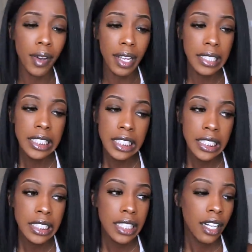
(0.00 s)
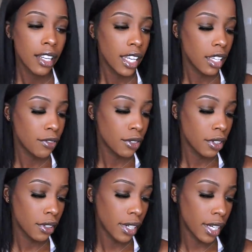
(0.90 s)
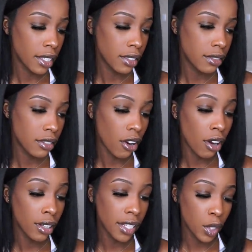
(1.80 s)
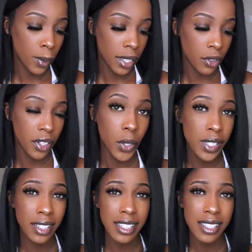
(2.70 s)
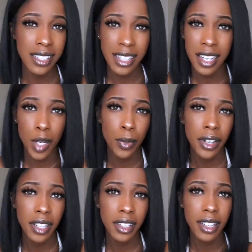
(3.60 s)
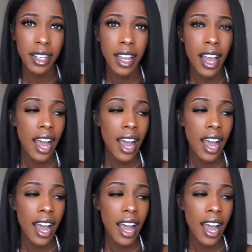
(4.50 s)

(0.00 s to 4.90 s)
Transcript: but if you're kind of tall and you plan on using this to stand up or anything,